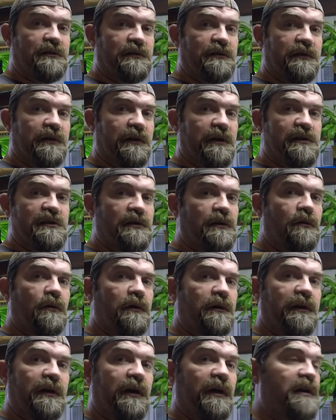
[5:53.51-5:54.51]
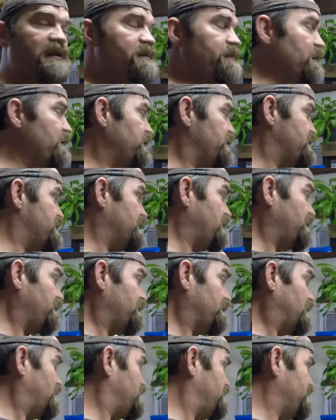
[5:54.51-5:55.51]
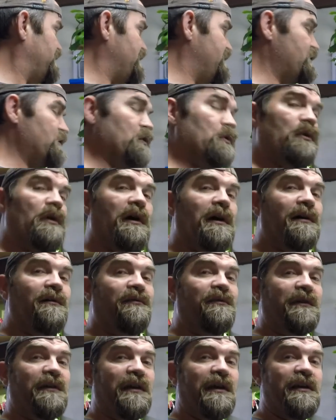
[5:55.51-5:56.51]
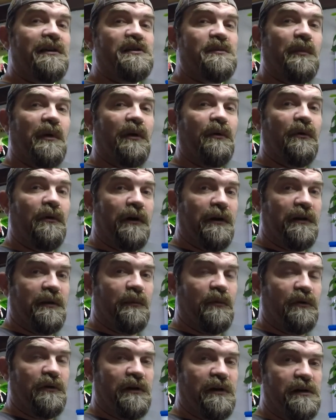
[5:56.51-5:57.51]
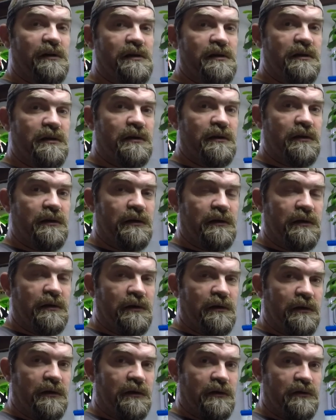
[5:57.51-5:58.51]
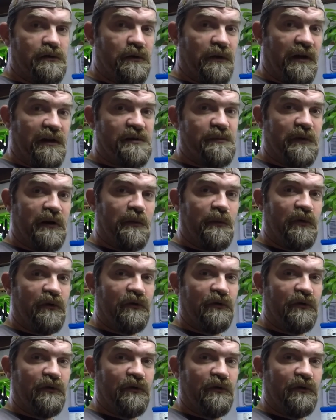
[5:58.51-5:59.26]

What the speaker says: Right? It's not KH, because none of these two have KH powder in them, okay? So that is my number 2.